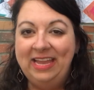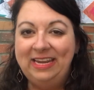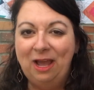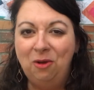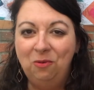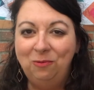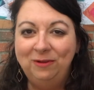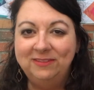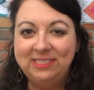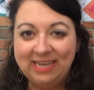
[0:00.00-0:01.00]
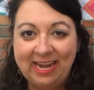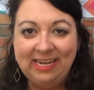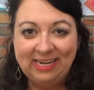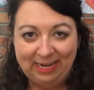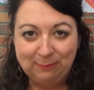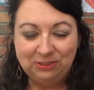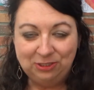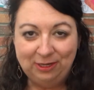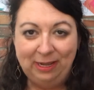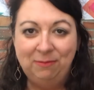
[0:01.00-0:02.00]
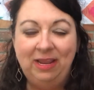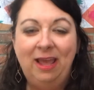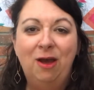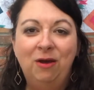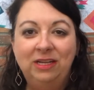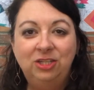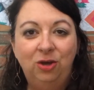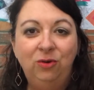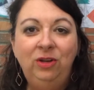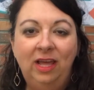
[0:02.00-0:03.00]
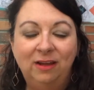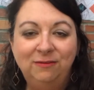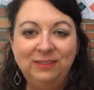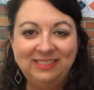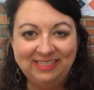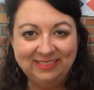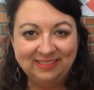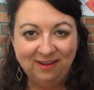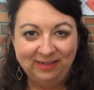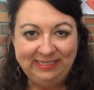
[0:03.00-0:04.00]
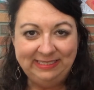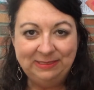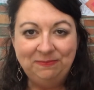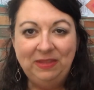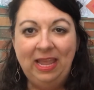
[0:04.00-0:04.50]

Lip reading: Now, we've stayed in Amsterdam now a total of 6 nights,